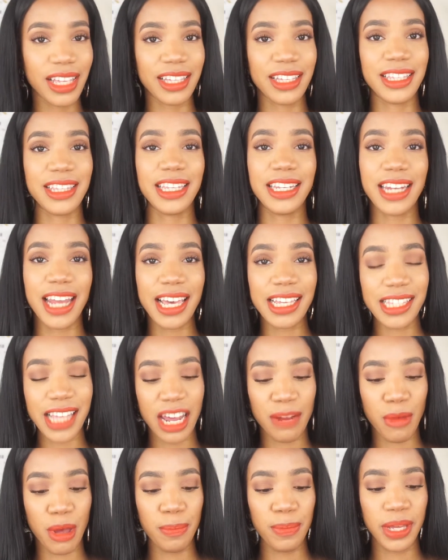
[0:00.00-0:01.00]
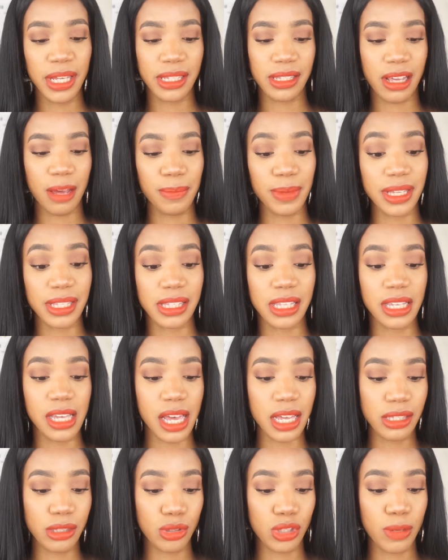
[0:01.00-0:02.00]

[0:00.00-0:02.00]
The next item I picked up is the Yes to